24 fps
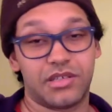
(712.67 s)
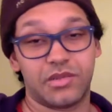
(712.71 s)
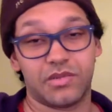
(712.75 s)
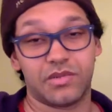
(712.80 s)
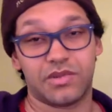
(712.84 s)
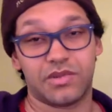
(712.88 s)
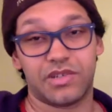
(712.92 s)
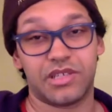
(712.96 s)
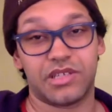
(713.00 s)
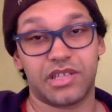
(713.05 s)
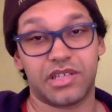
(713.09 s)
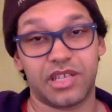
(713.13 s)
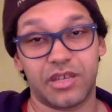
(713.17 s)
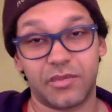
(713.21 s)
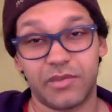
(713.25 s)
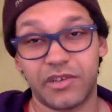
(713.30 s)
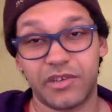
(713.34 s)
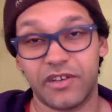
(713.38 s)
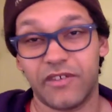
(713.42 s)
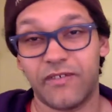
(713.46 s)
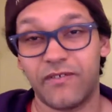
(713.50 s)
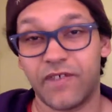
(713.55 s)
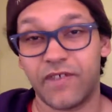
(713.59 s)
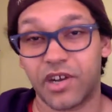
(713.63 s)
what it's like
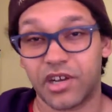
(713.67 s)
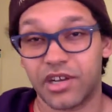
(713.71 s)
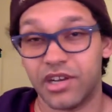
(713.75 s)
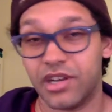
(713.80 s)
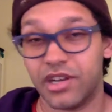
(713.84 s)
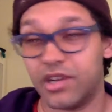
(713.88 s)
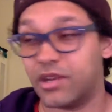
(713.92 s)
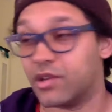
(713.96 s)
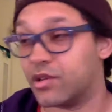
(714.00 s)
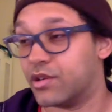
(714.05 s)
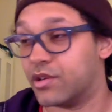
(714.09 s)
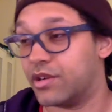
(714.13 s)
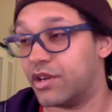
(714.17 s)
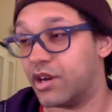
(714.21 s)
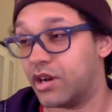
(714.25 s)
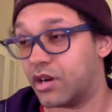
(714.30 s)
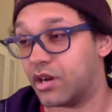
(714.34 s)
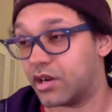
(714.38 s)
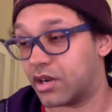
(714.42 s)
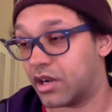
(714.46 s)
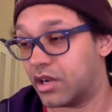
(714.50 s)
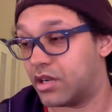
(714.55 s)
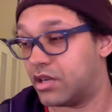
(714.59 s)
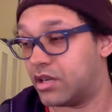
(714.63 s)
being a fucking nerd,
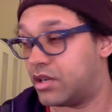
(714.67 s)
dog.